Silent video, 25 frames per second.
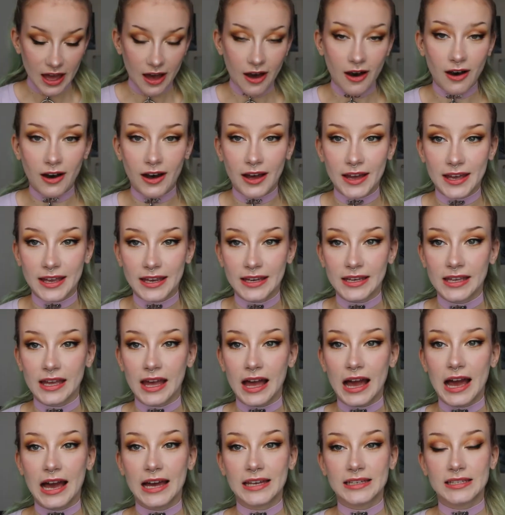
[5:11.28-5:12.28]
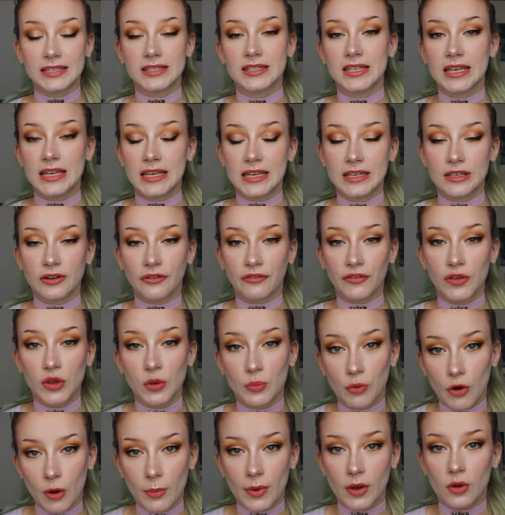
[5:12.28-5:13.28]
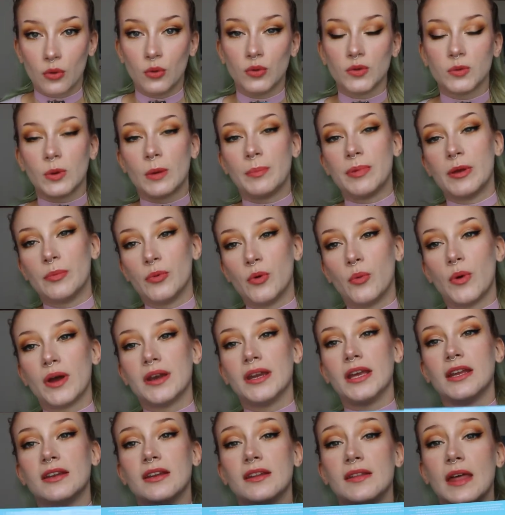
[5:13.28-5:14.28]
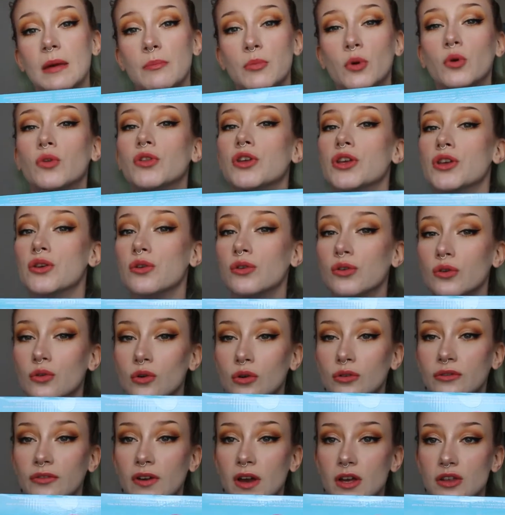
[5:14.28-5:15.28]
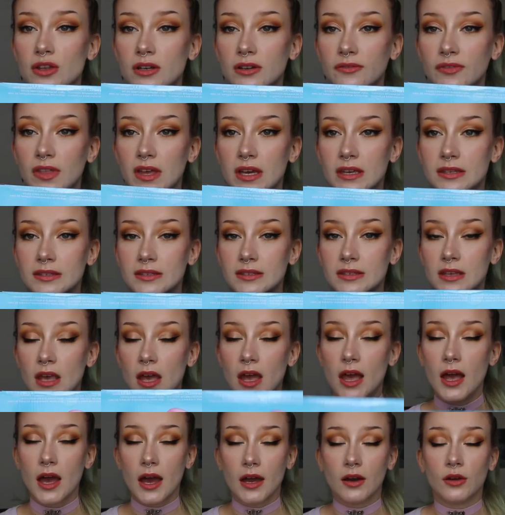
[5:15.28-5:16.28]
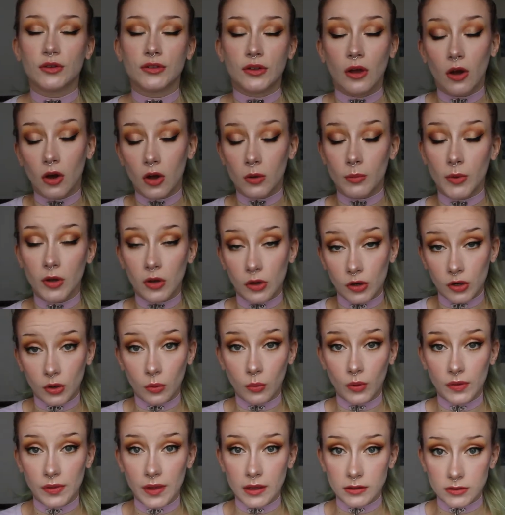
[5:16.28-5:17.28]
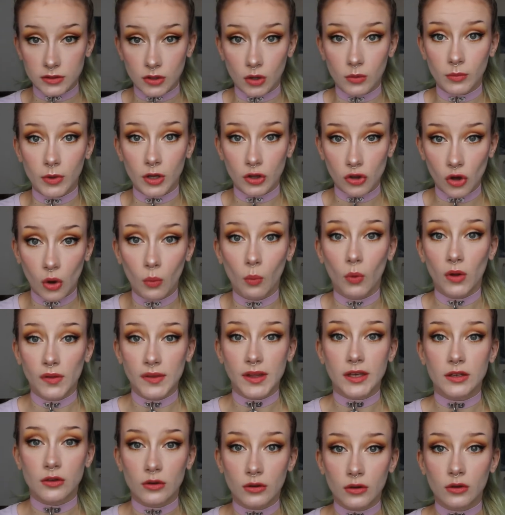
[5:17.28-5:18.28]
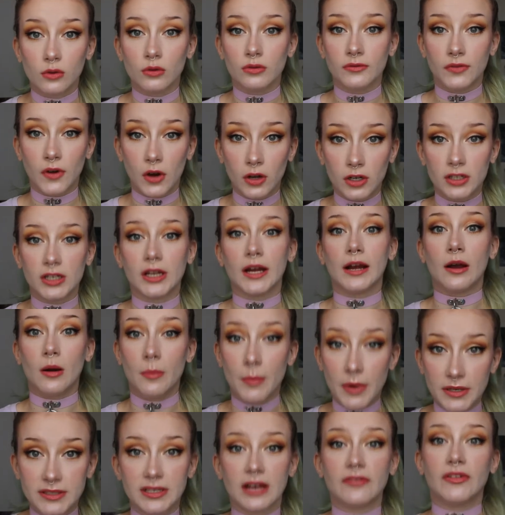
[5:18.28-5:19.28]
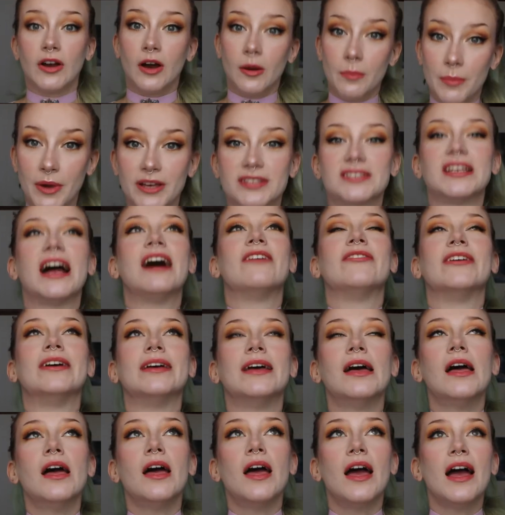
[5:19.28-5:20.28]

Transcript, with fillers: I had seen a few Primark hauls where people went in and they bought the unicorn version of this, and I was like, oh my god, I want that so much. I want that unicorn for holiday. I must have it. I must have it.